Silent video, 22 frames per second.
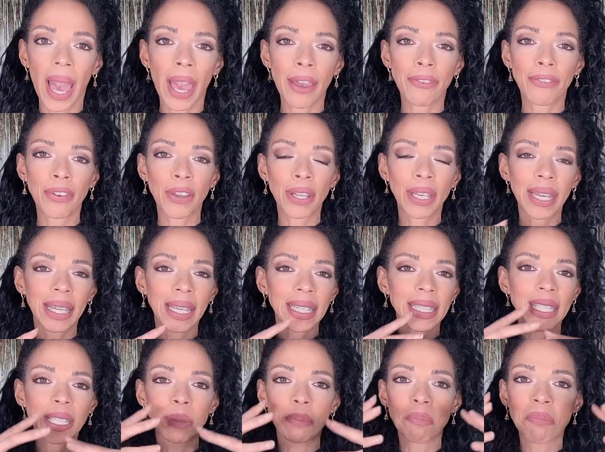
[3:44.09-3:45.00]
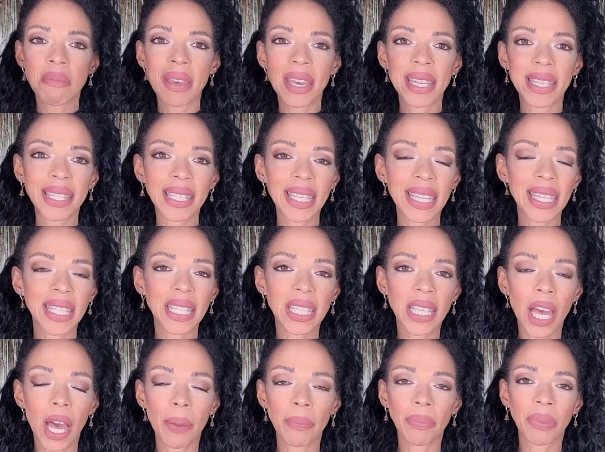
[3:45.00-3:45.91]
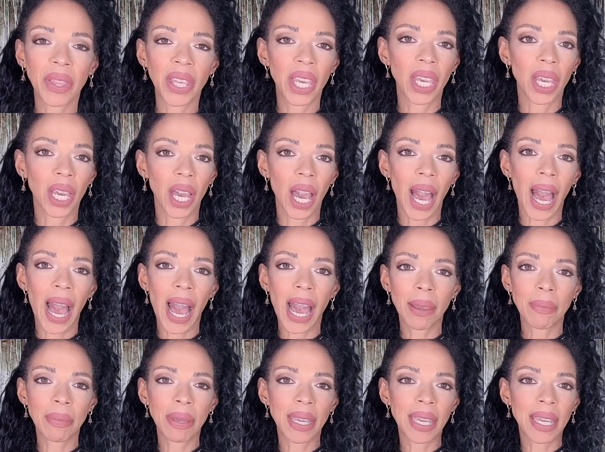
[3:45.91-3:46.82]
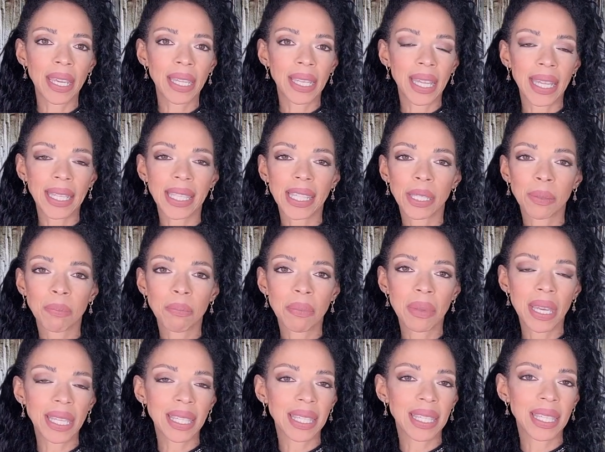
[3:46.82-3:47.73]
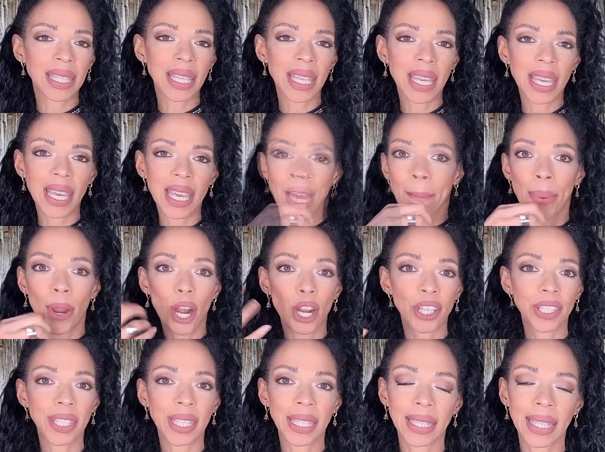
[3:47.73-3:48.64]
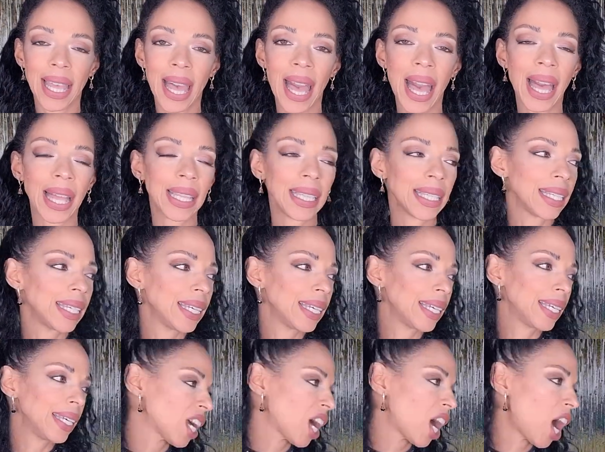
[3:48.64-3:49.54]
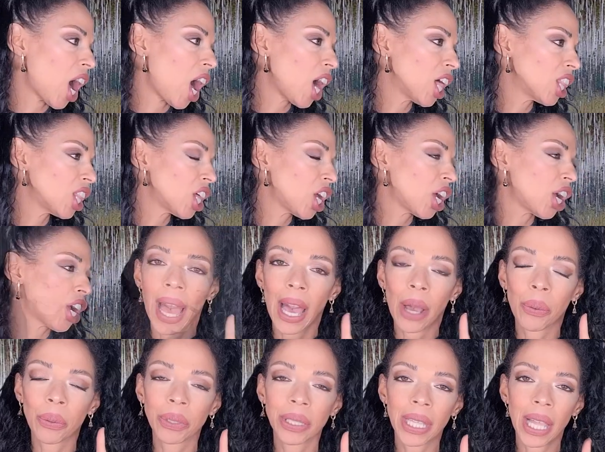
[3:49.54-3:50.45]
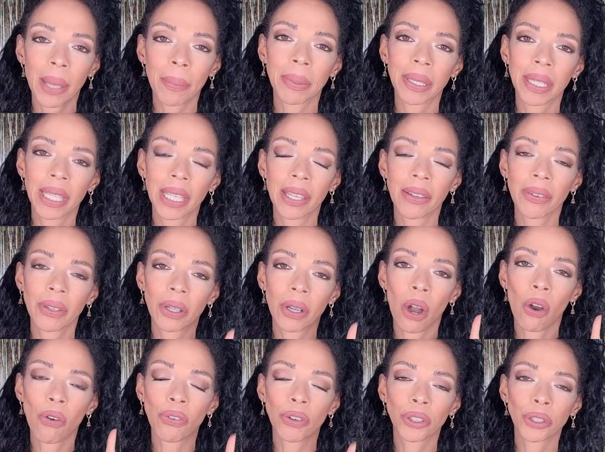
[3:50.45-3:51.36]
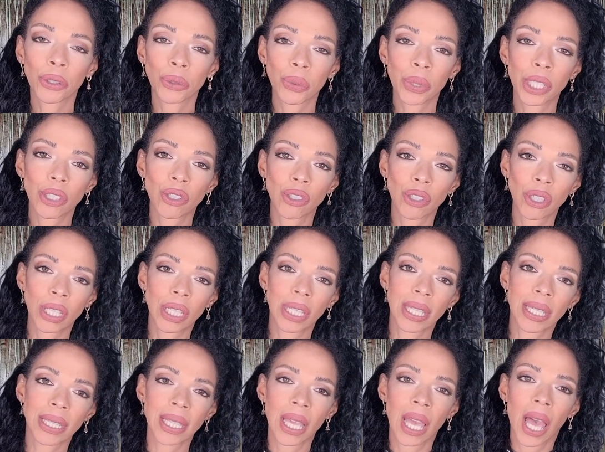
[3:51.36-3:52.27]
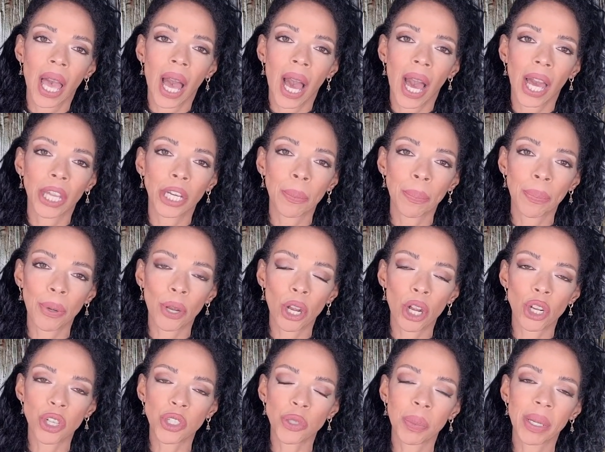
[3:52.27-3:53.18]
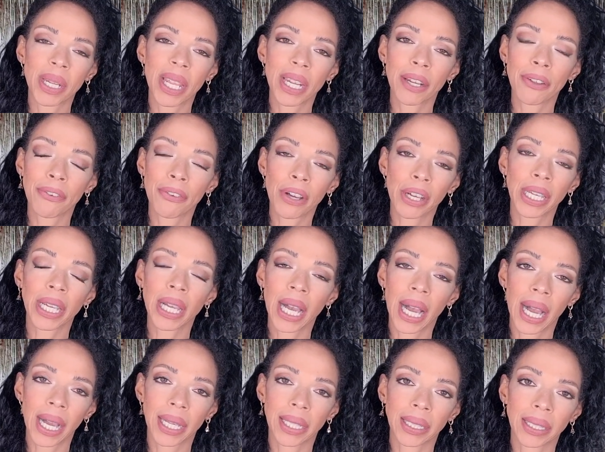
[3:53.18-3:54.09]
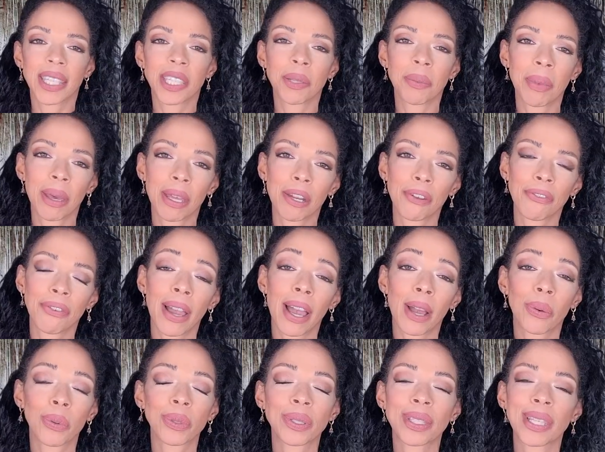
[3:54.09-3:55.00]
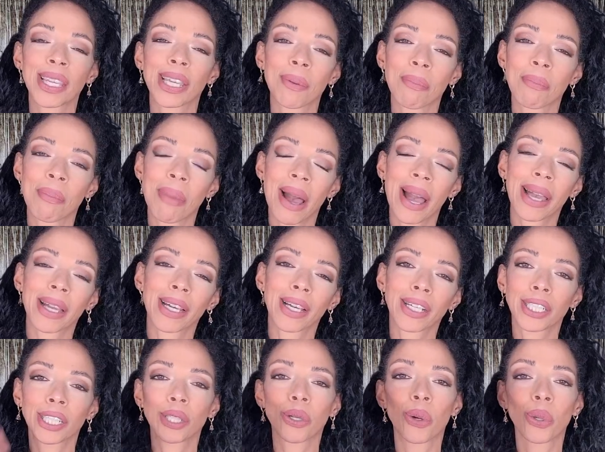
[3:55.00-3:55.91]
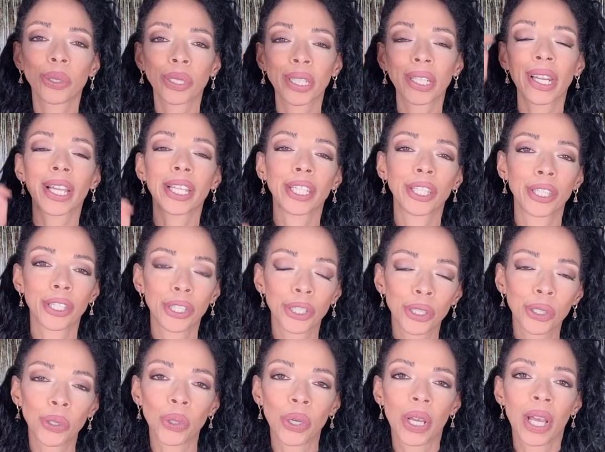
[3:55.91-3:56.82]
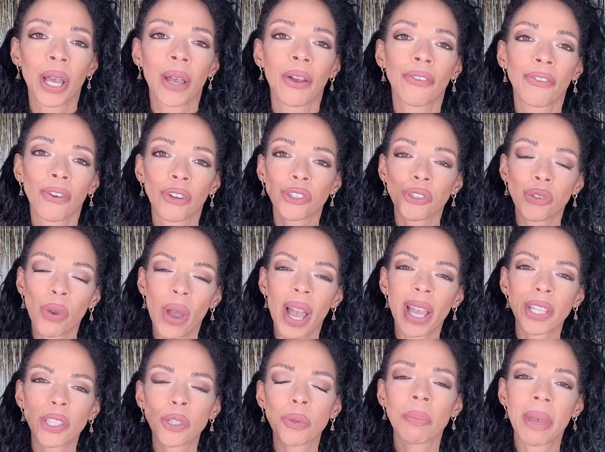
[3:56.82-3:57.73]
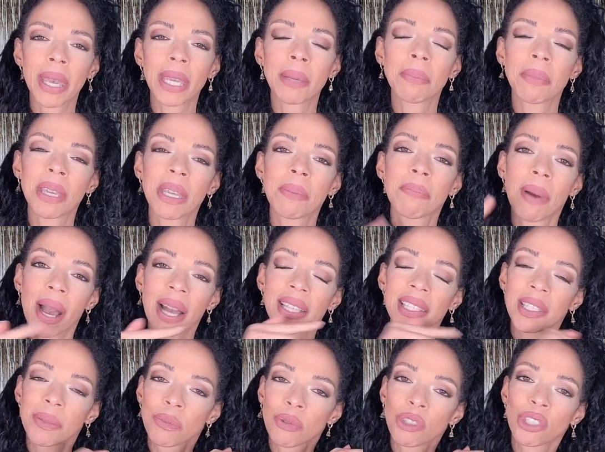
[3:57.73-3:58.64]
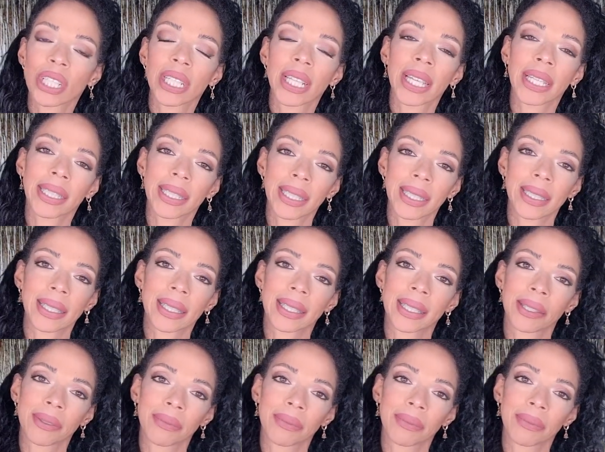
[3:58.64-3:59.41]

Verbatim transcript: I feel like it's missing something. I mean, it's missing personality, color. I will not be giving over three G's on a purse made out of fucking cotton. As a matter of fact, I will take my gun and hold it at you for trying to make me buy some shit like this.